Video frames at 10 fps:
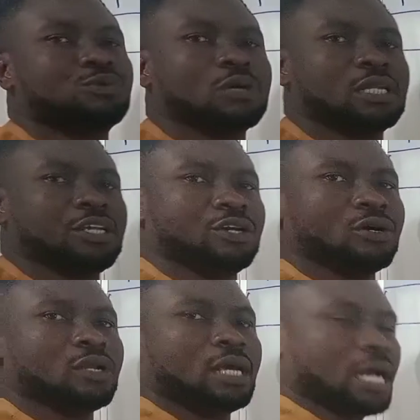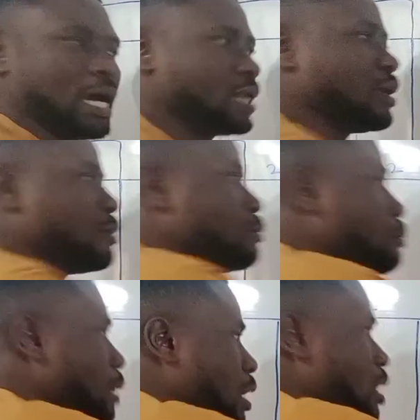ion. And
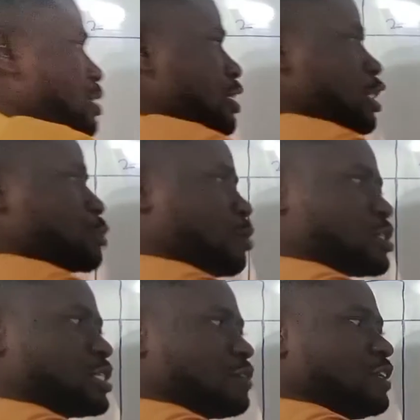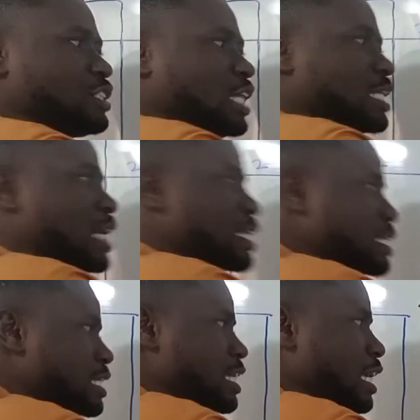because this is positively charged and
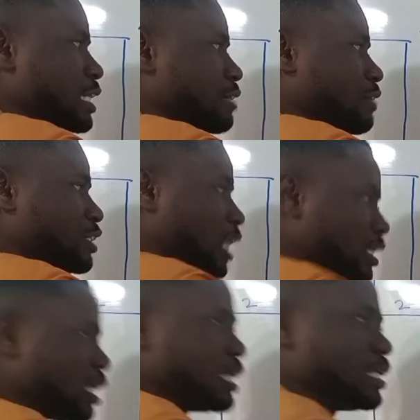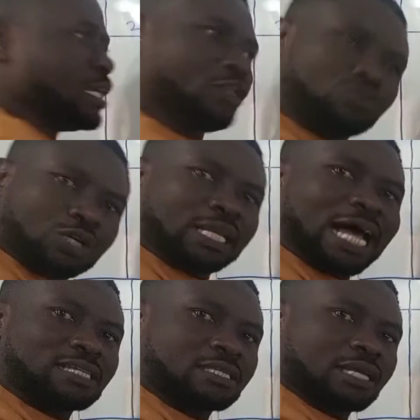this is negatively charged, they
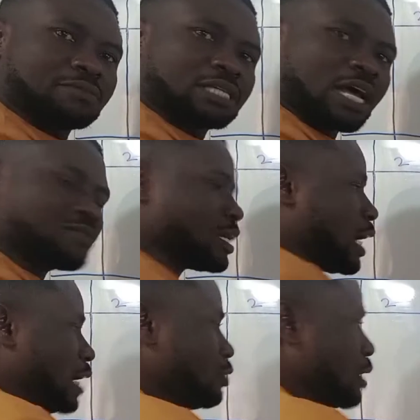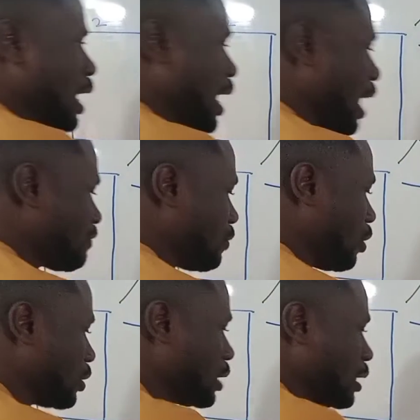neutralize themselves, and you now have
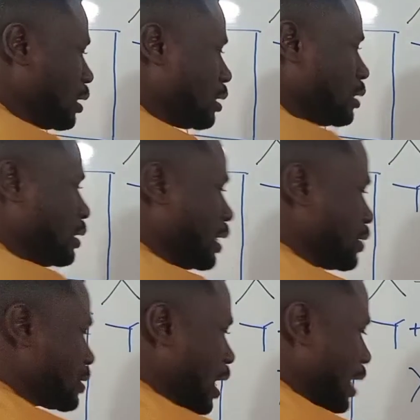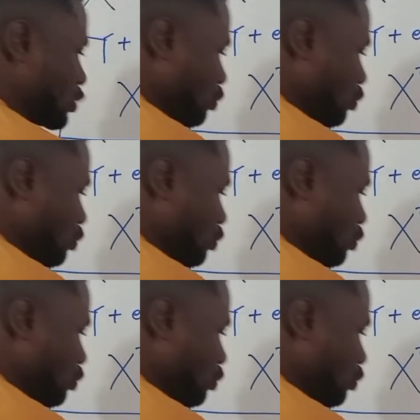what? This as